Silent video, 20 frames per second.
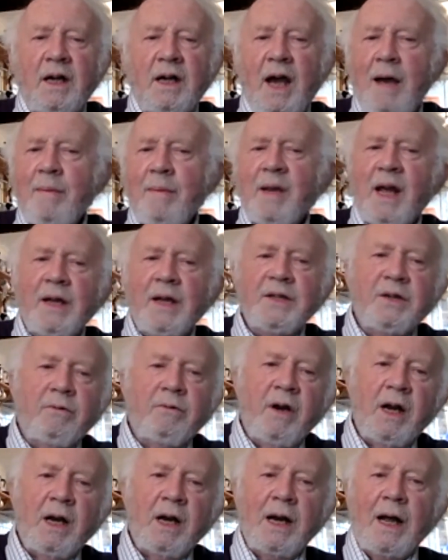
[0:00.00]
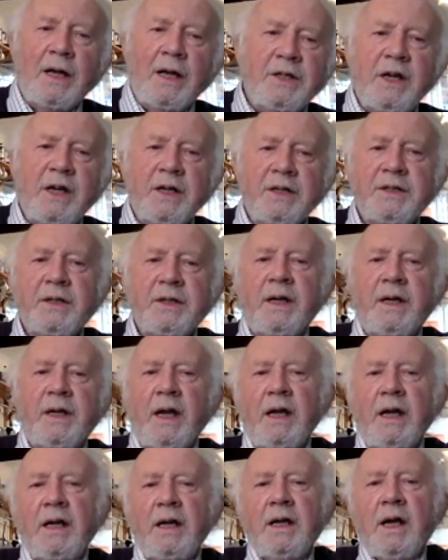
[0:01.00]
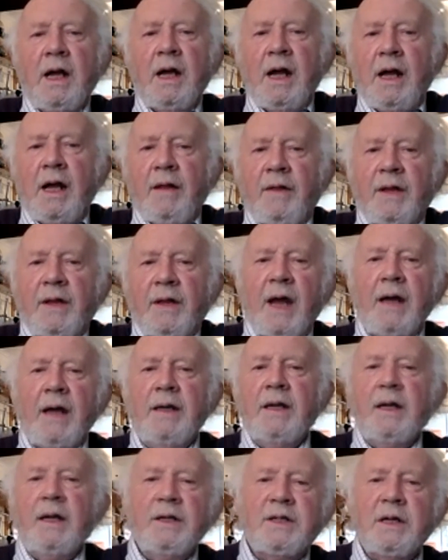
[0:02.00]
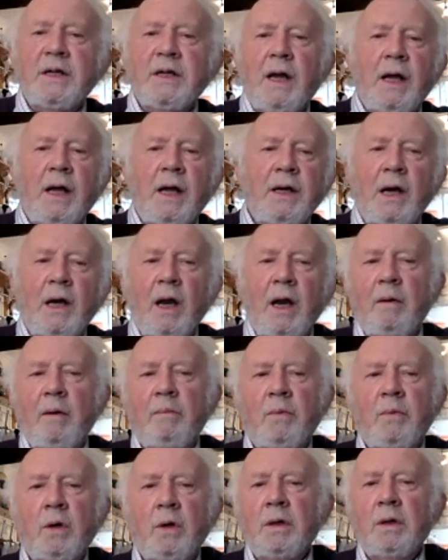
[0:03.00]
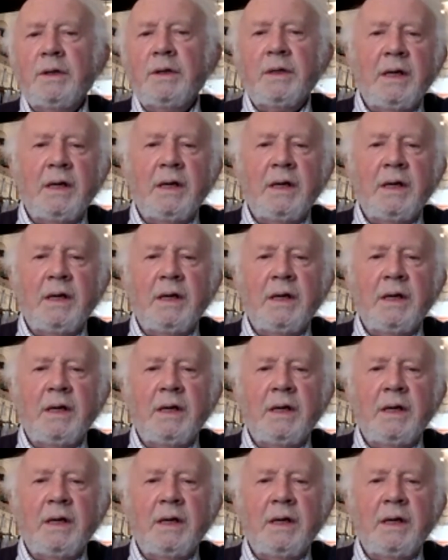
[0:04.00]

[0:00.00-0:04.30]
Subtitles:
I began to realize yesterday that I need to learn a lot more.